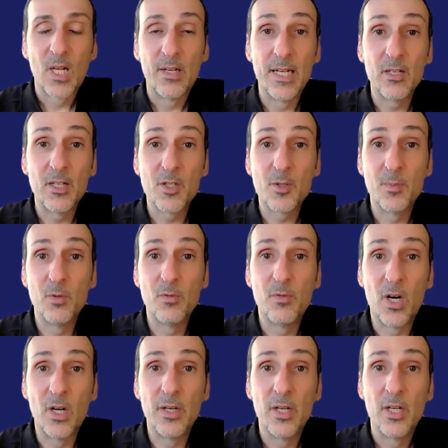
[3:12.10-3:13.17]
Now let's move
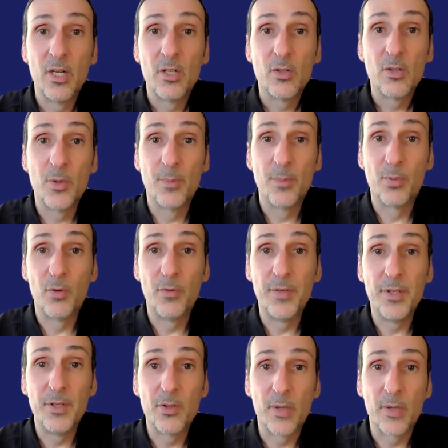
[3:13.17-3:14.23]
on to improving
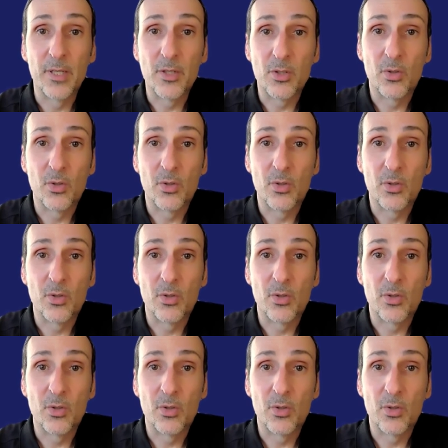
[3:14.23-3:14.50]
your credit